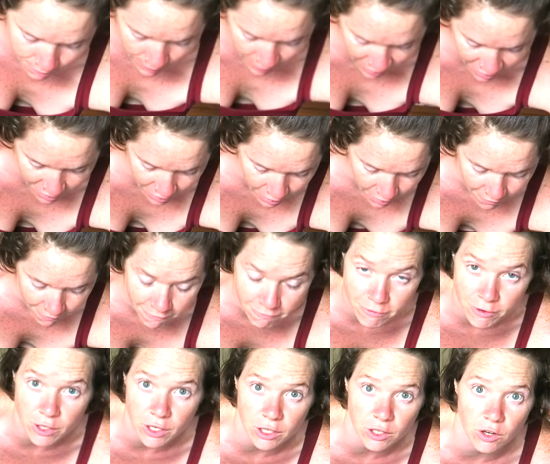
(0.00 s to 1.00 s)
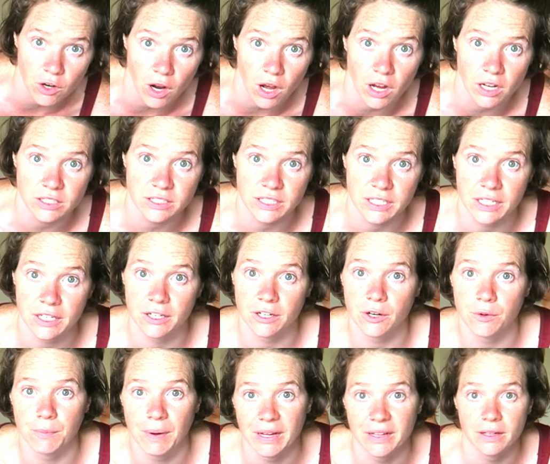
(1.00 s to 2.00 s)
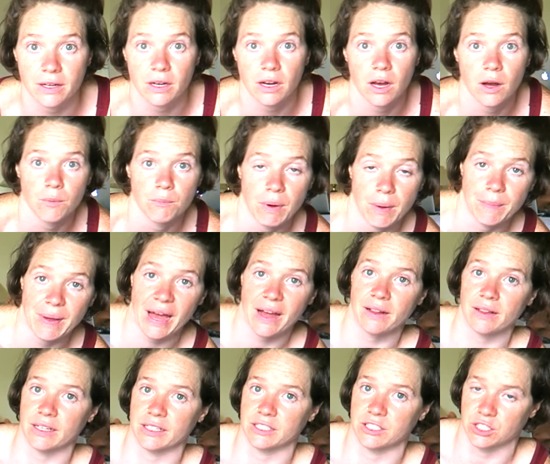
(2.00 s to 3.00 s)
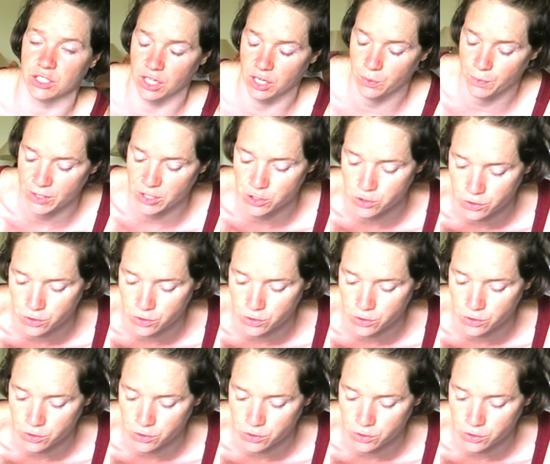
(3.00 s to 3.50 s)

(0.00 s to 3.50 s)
my foot across here, my my back leg's gonna be